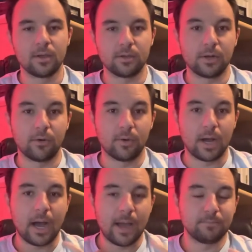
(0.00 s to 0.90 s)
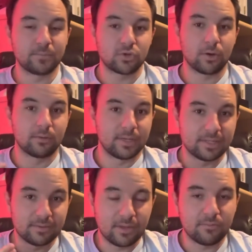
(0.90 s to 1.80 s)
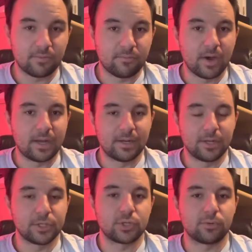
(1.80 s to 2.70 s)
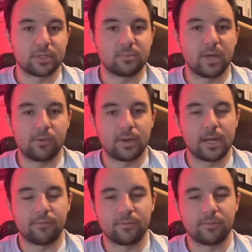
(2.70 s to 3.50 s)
You know, I'm struggling to even find an insurance plan right now.